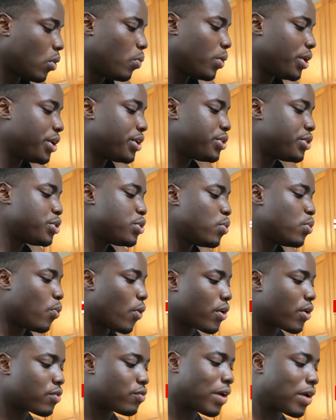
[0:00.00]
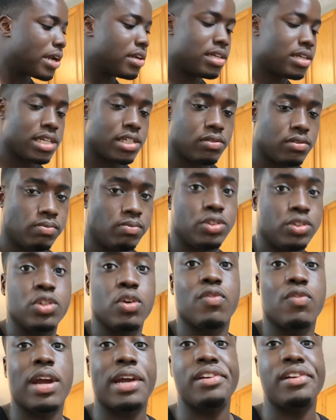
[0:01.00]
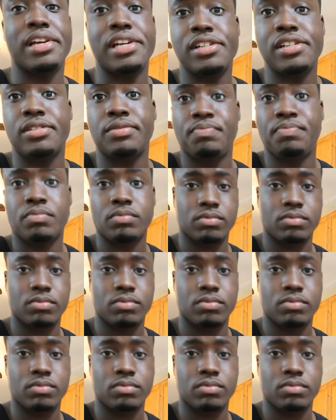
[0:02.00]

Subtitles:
Where do you work right now? So right now,